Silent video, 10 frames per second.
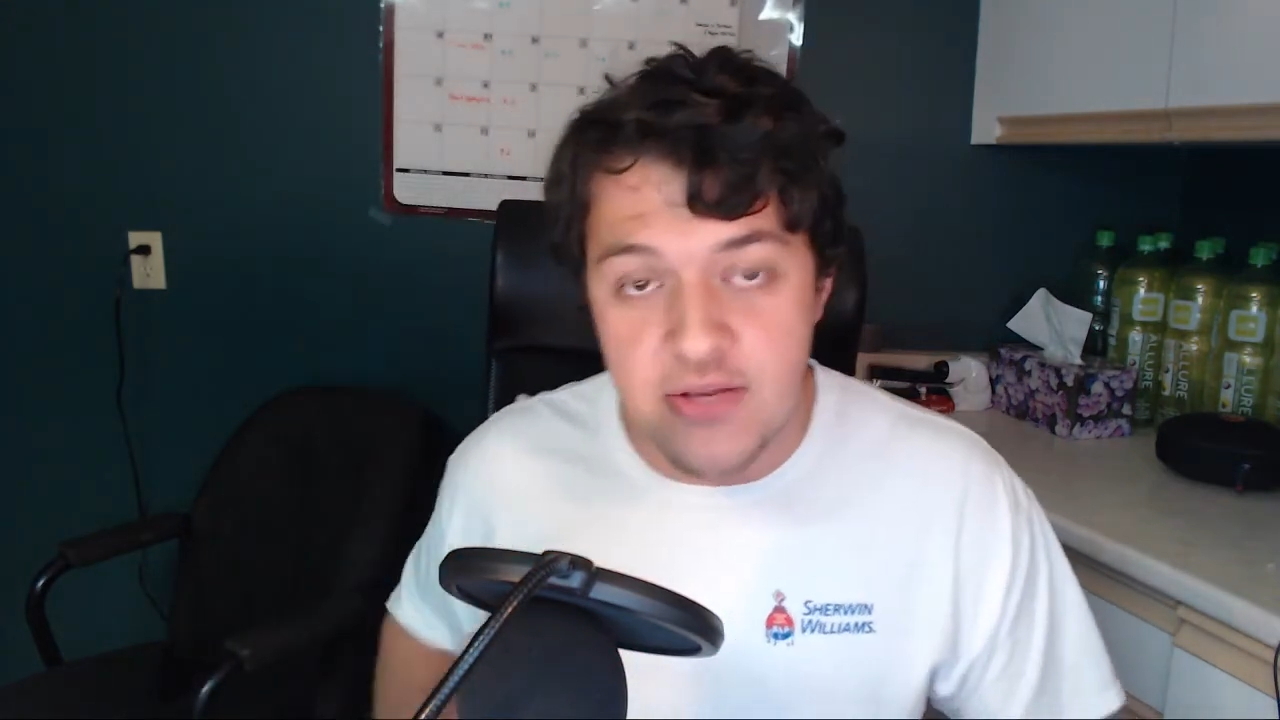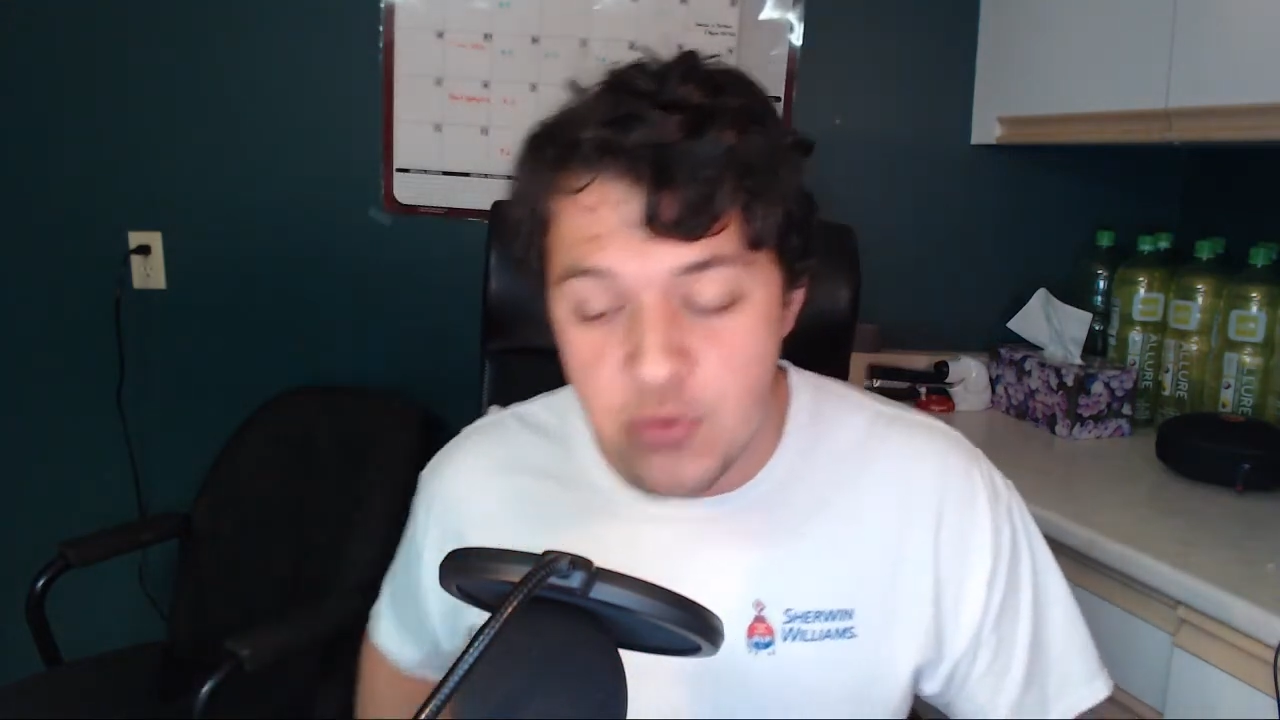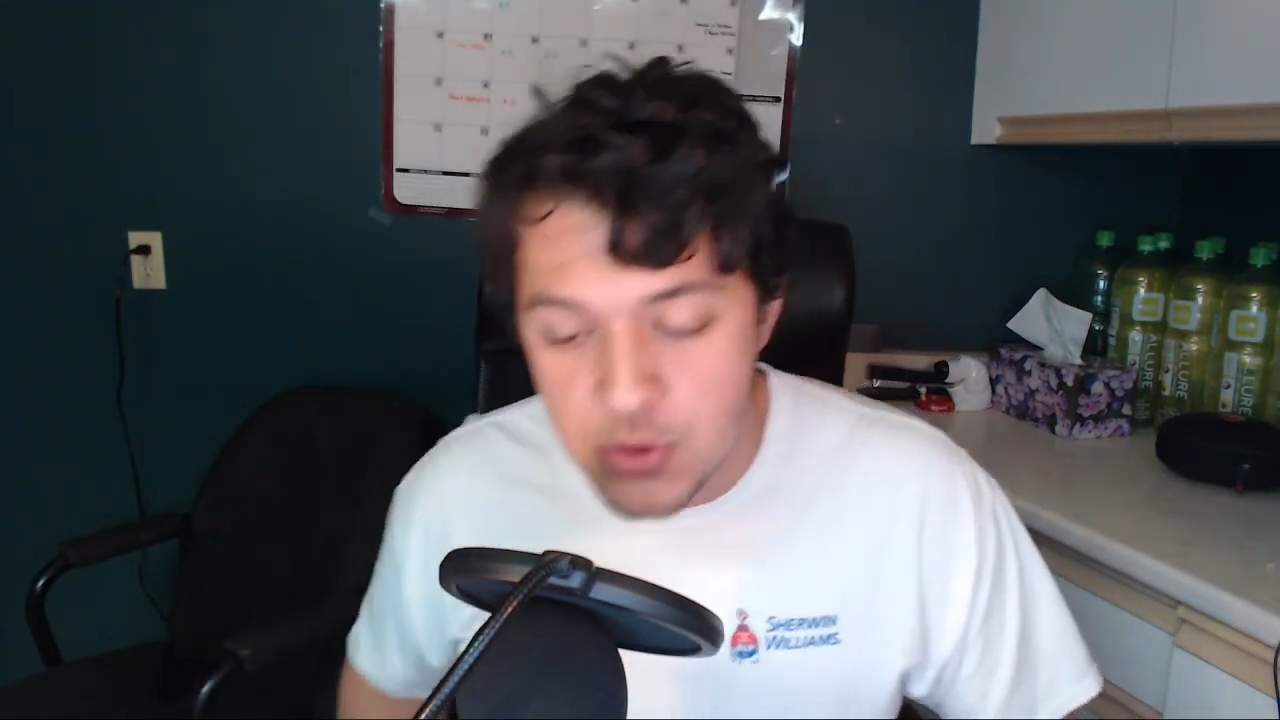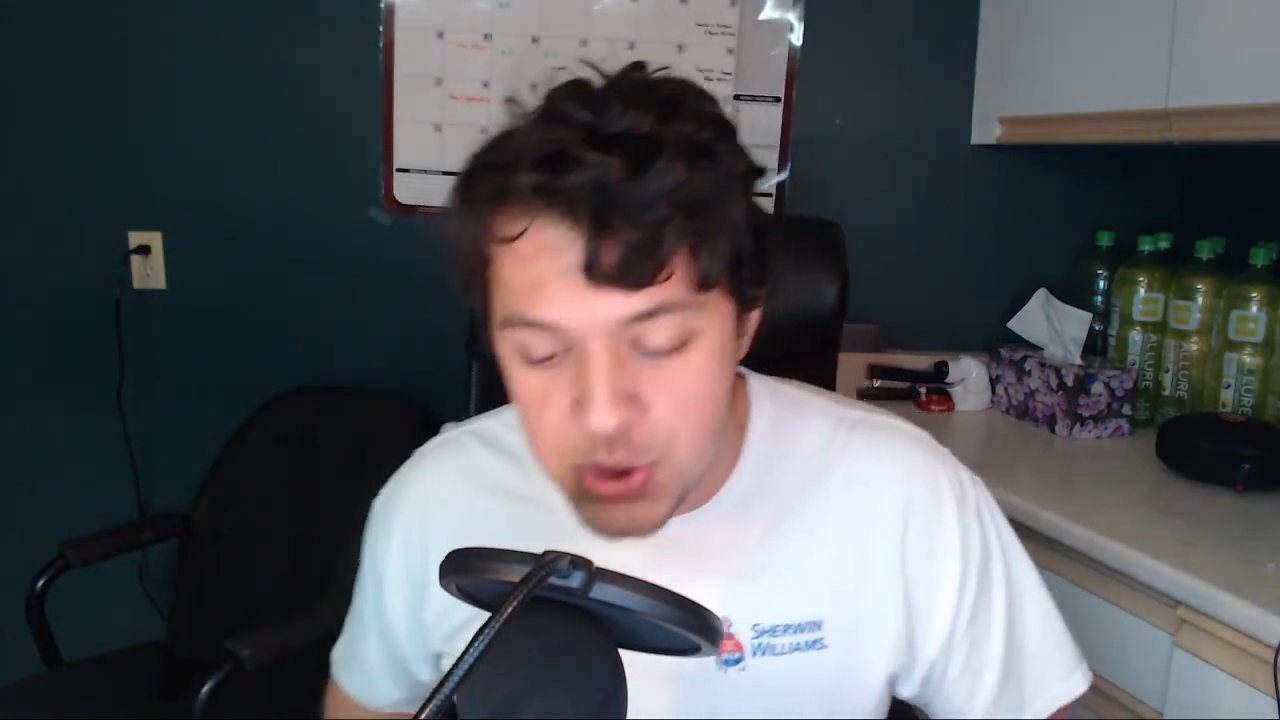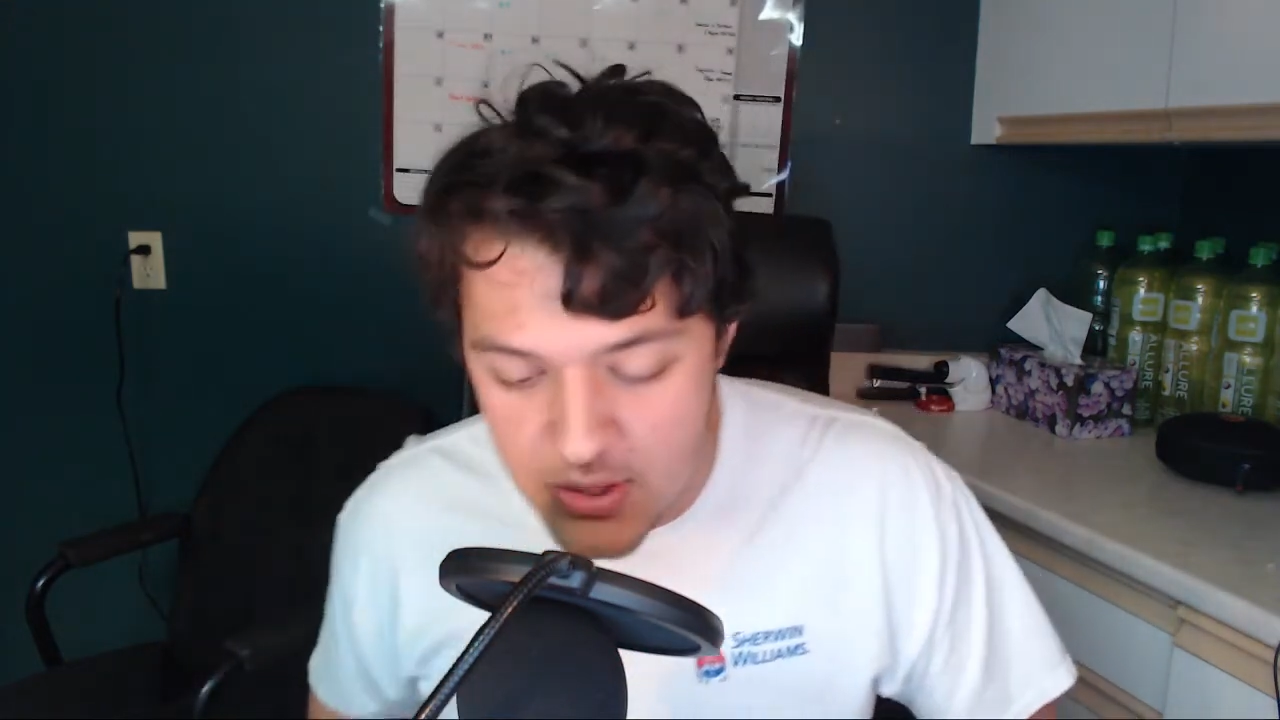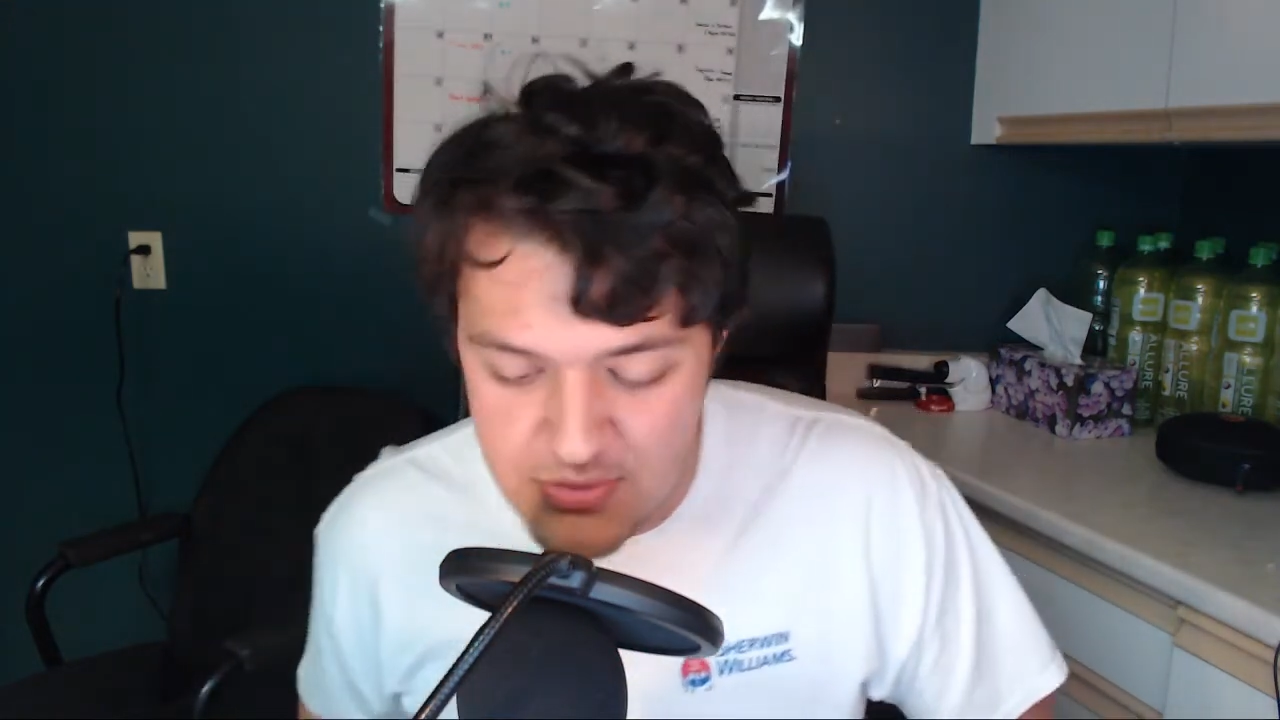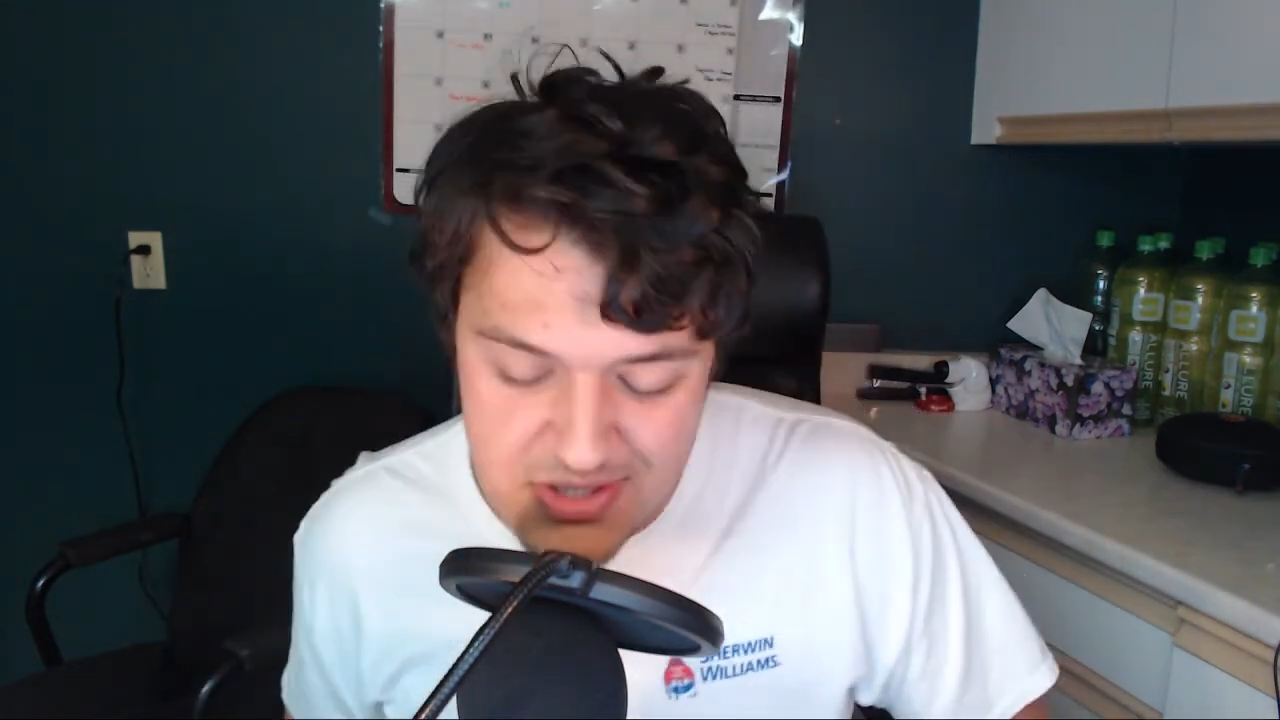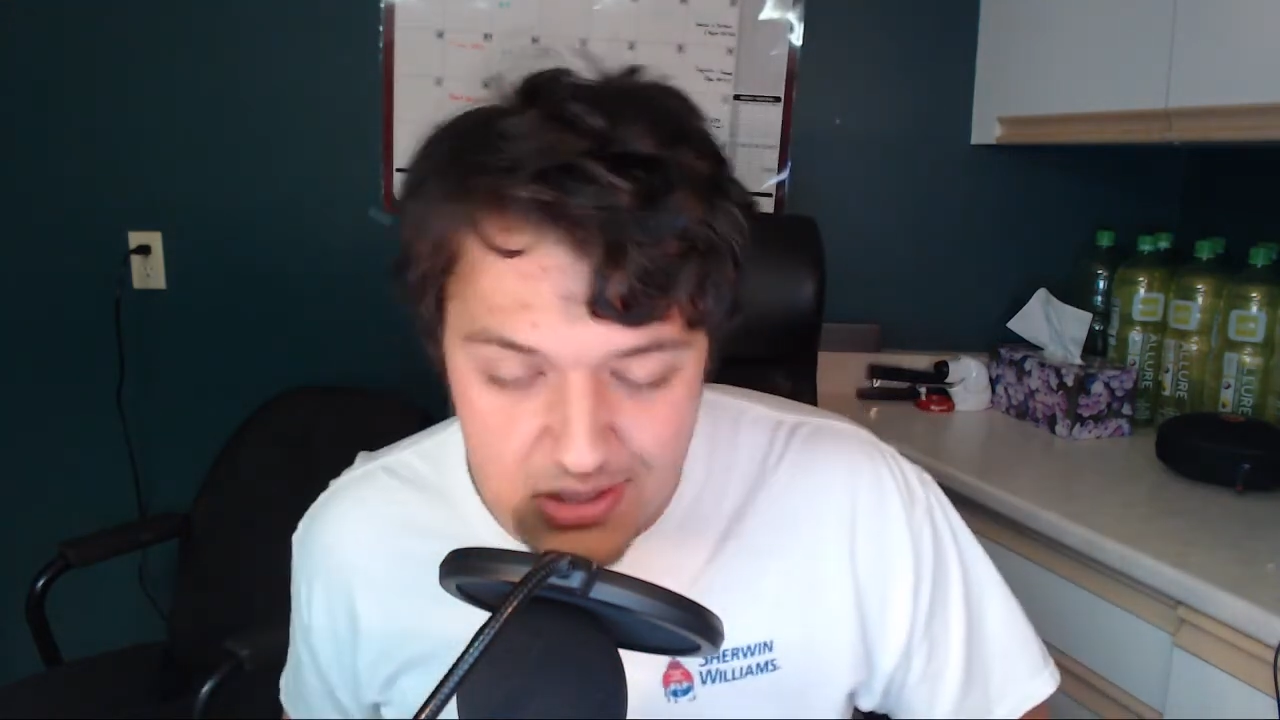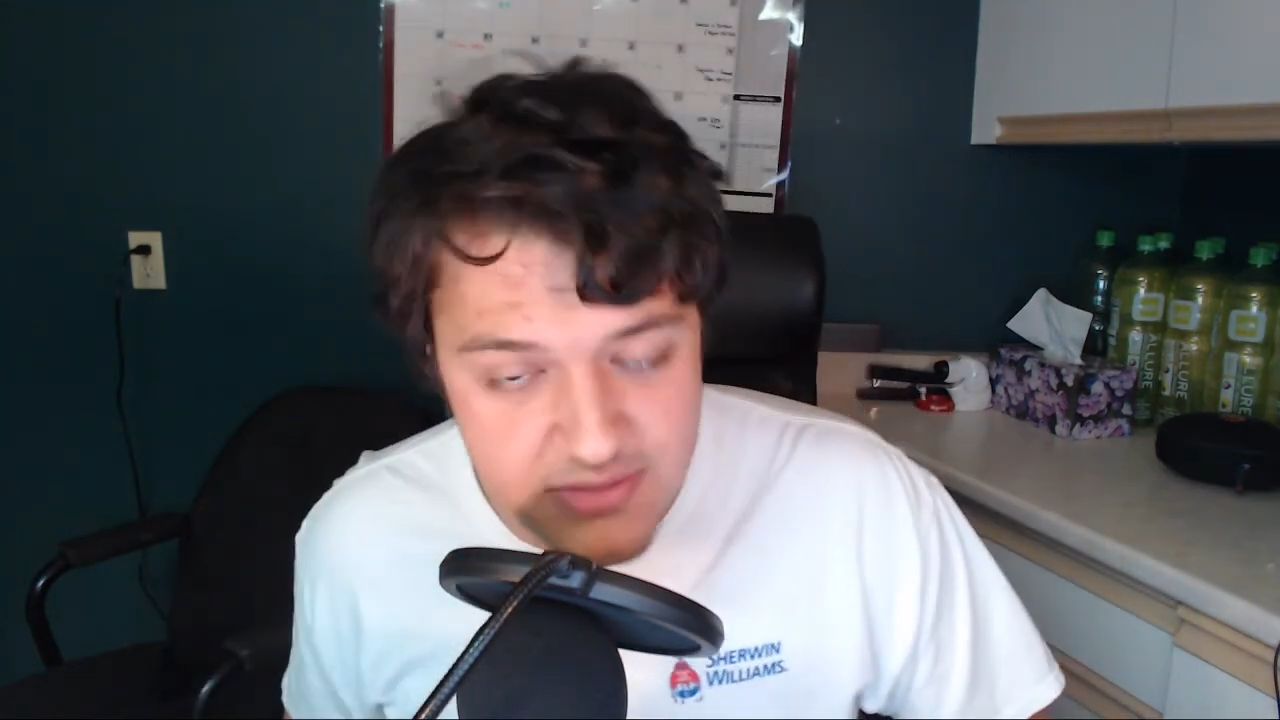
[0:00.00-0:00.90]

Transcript: If you enjoy the results